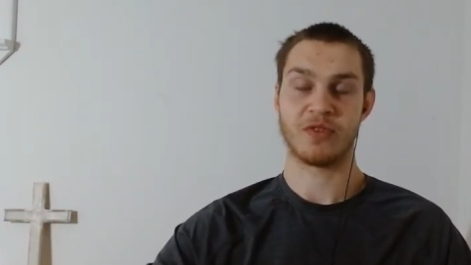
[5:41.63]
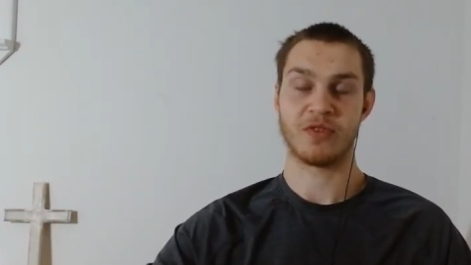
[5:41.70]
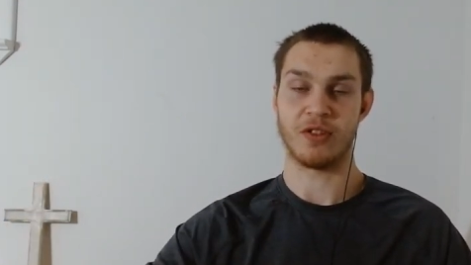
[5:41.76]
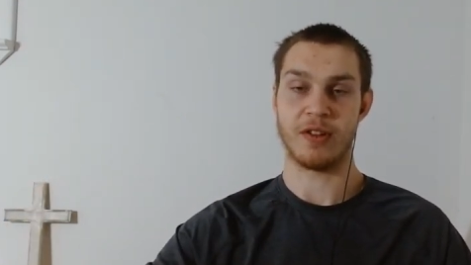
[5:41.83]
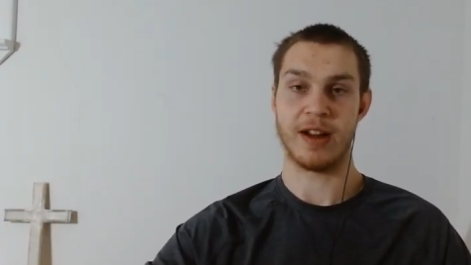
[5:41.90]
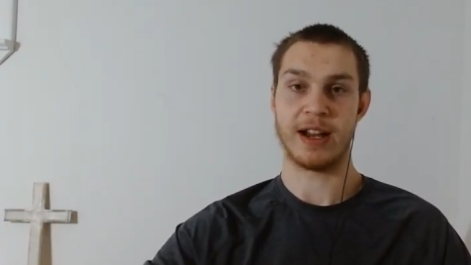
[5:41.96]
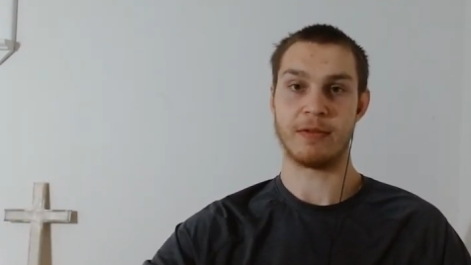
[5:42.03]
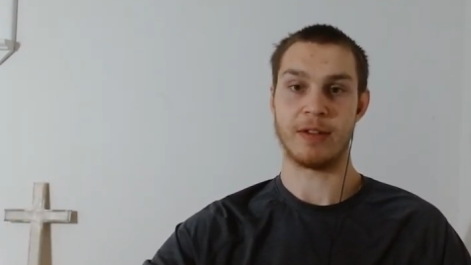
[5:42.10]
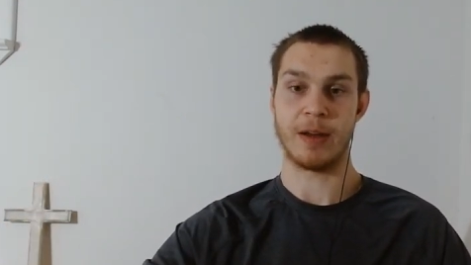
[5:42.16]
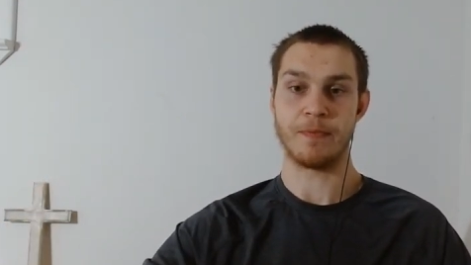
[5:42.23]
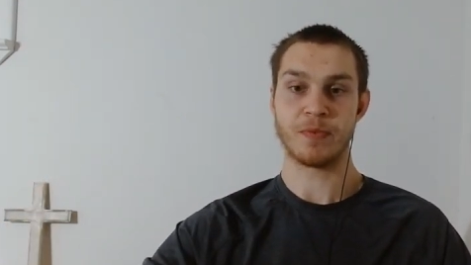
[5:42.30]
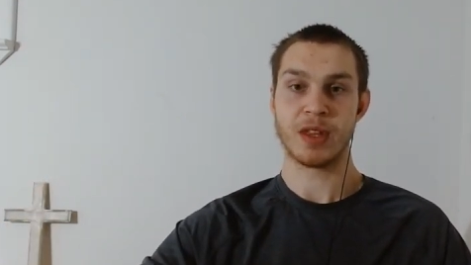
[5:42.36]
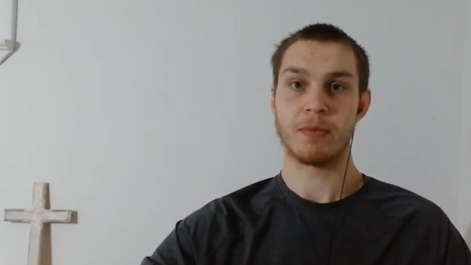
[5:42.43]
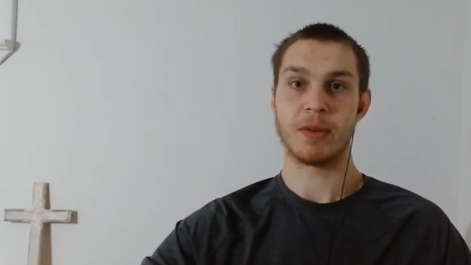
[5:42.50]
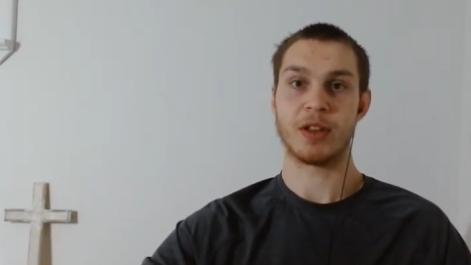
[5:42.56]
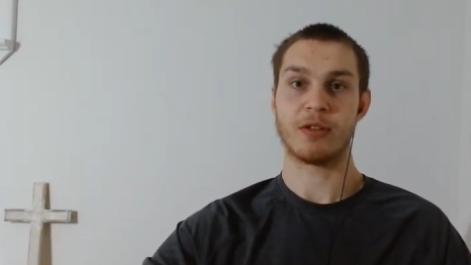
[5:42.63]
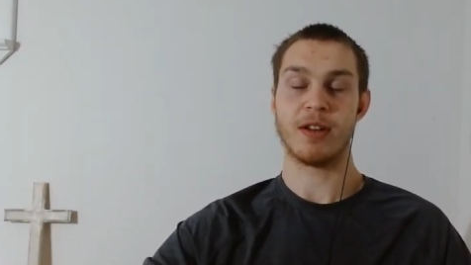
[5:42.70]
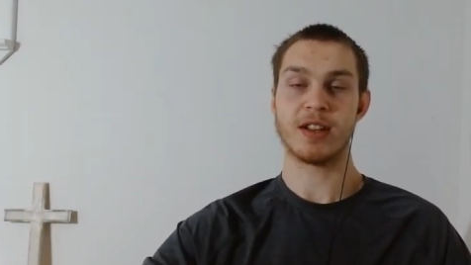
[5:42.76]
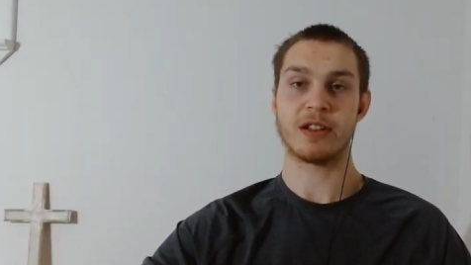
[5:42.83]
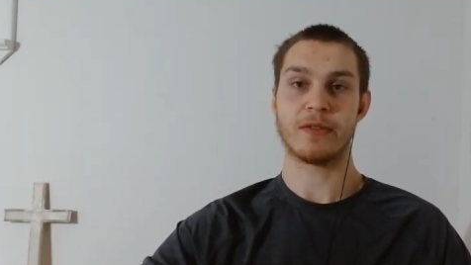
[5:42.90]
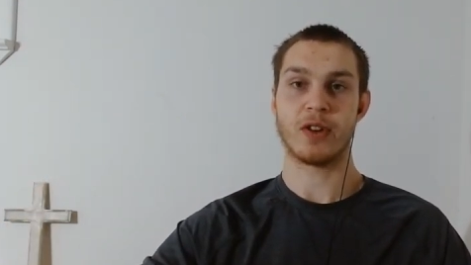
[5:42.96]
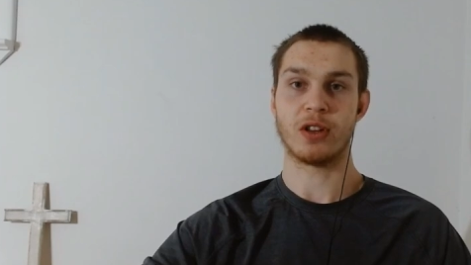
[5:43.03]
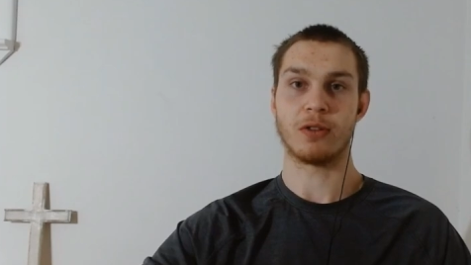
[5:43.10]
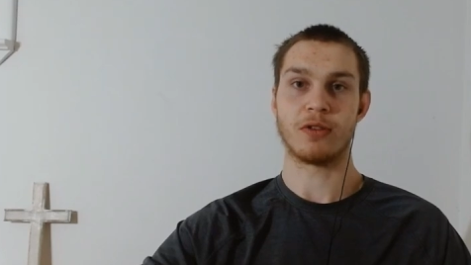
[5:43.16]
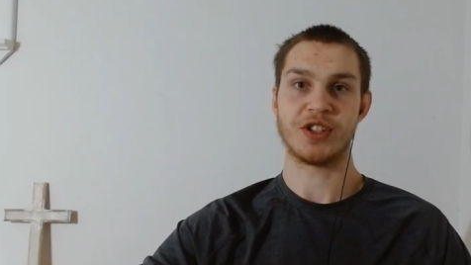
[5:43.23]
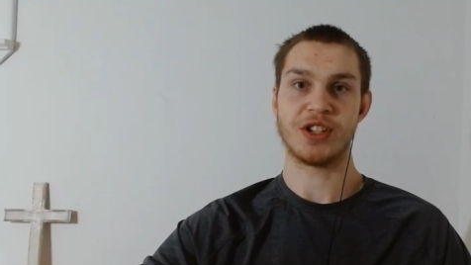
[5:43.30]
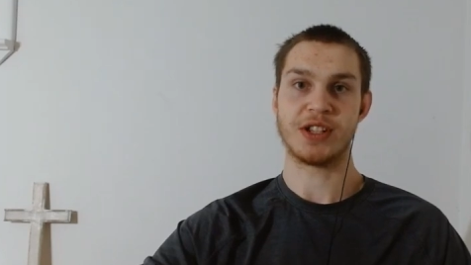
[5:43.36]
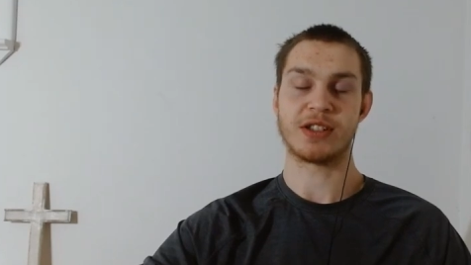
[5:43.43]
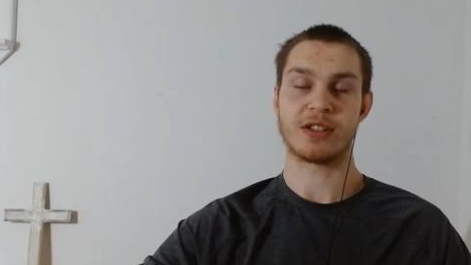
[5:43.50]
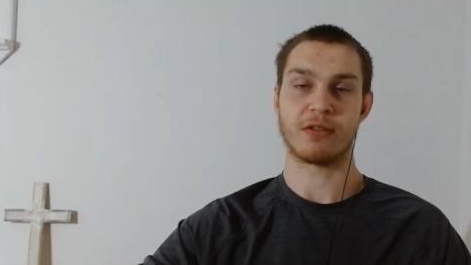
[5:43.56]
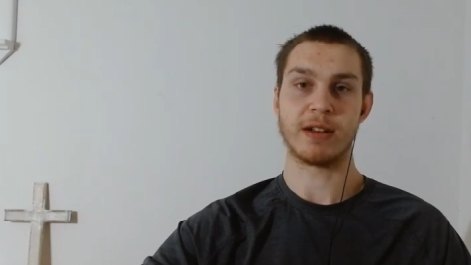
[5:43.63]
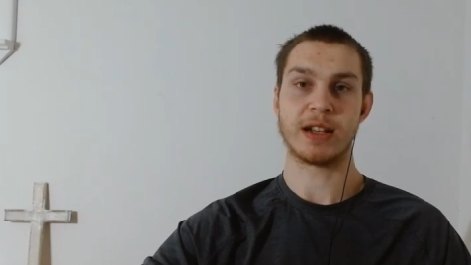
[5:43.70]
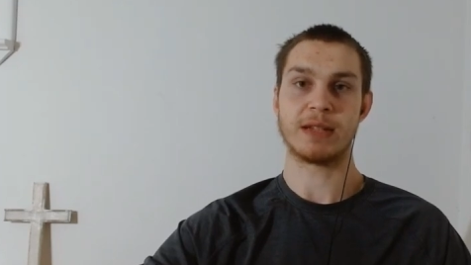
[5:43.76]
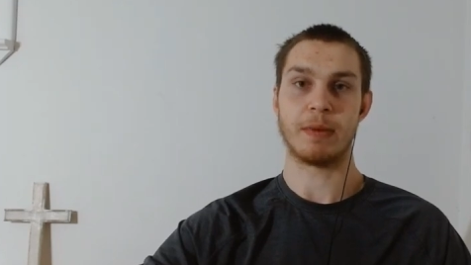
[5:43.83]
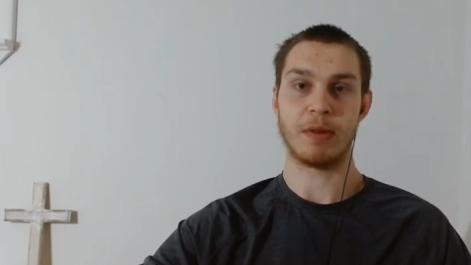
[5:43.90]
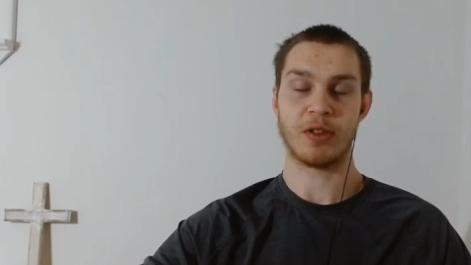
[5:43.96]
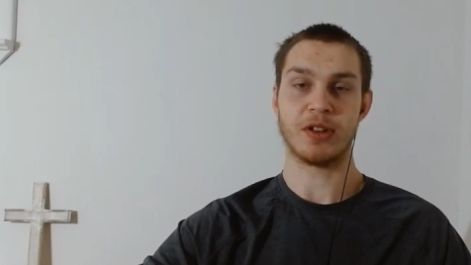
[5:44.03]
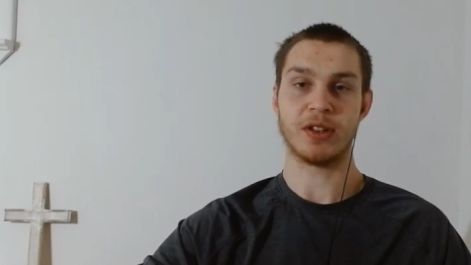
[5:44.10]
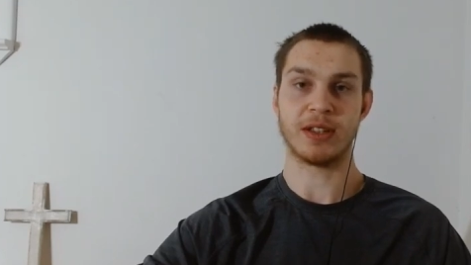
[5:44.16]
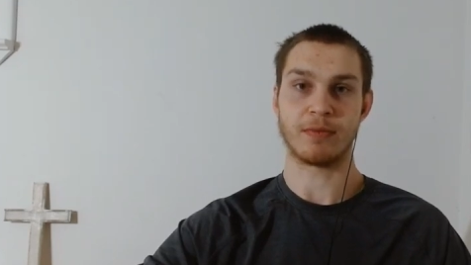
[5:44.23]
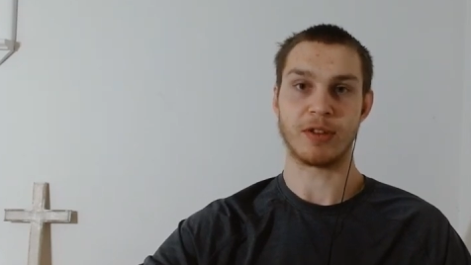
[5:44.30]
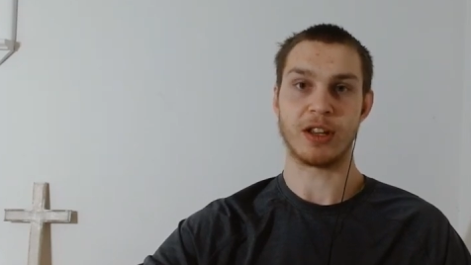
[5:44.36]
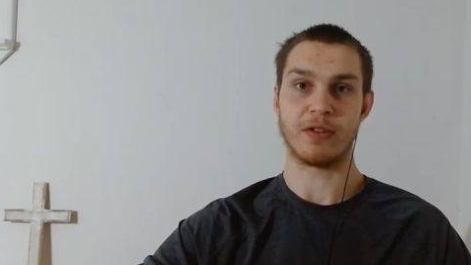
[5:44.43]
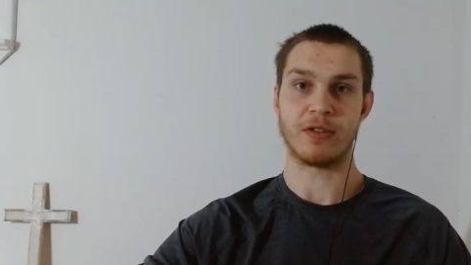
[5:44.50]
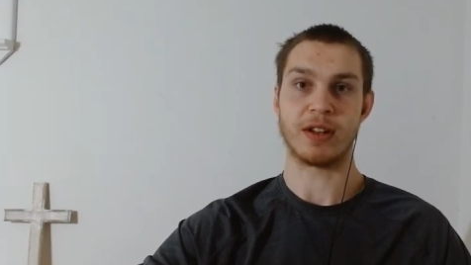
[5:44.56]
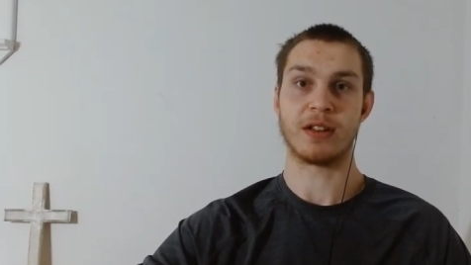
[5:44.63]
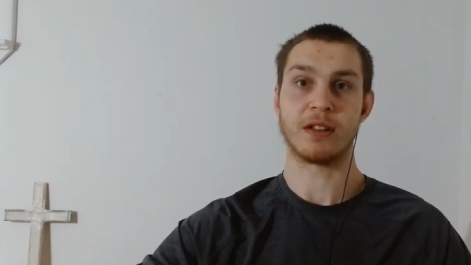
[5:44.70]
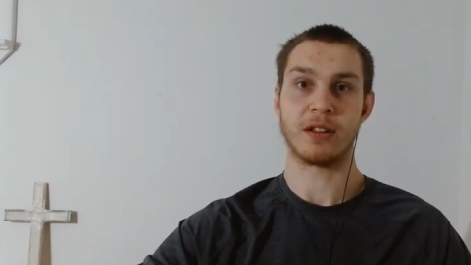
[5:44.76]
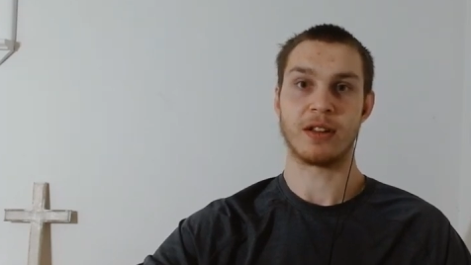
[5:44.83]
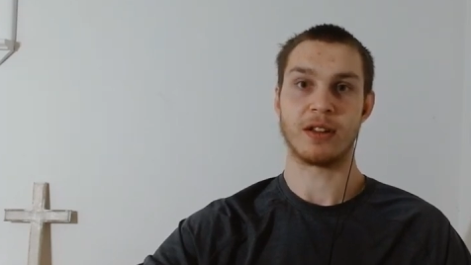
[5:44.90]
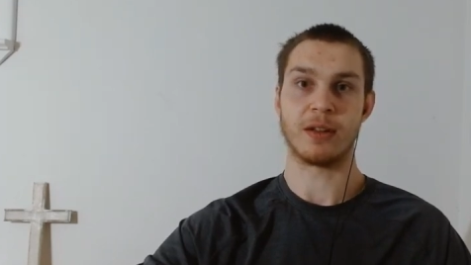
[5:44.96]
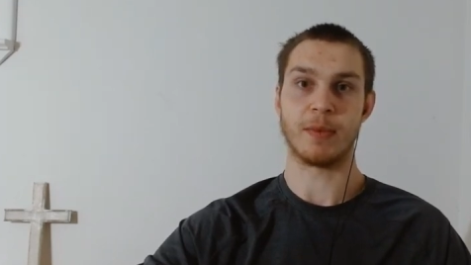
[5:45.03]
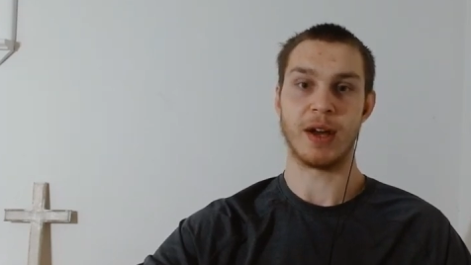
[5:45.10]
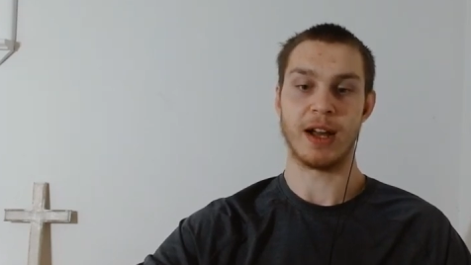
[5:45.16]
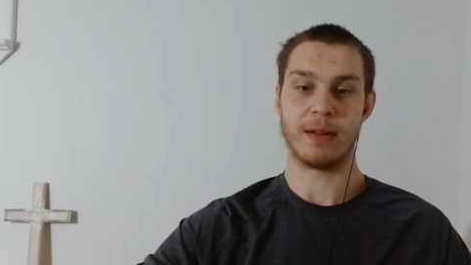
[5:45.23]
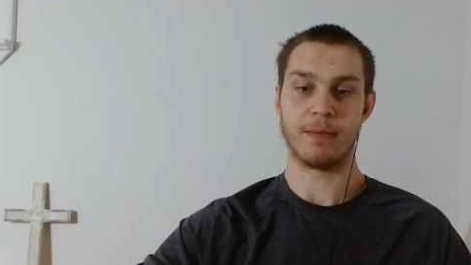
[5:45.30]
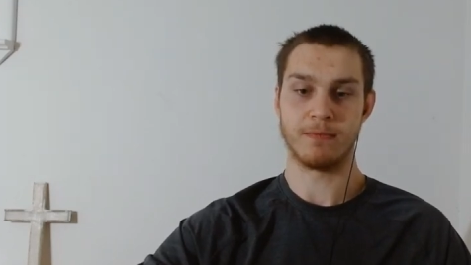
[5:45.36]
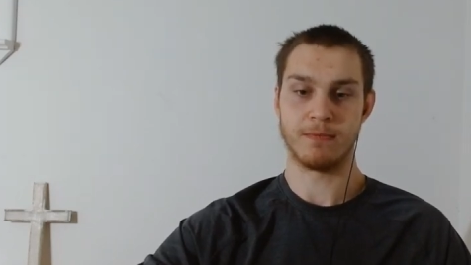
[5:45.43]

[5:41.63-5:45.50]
So anyway, may the grace of our Lord Jesus Christ be with all the brethren. Goodbye.